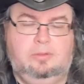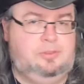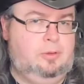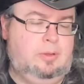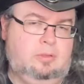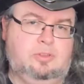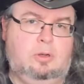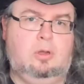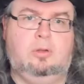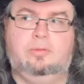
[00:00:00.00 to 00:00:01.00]
so there's a
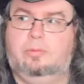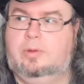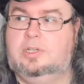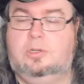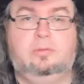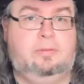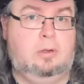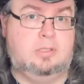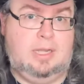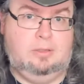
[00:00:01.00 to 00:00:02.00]
lot of original
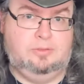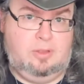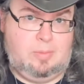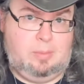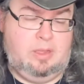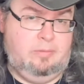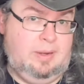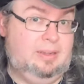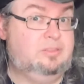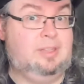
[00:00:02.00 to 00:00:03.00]
folk tales that maybe have
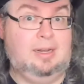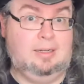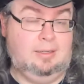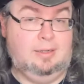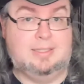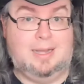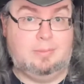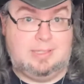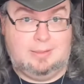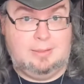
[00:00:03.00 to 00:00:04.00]
been extended and
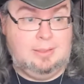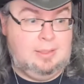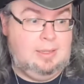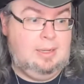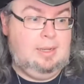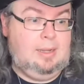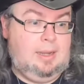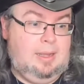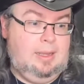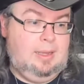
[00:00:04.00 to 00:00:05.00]
adapted.
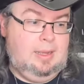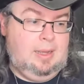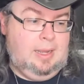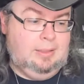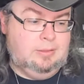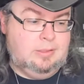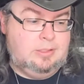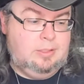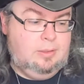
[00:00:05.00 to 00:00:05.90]
And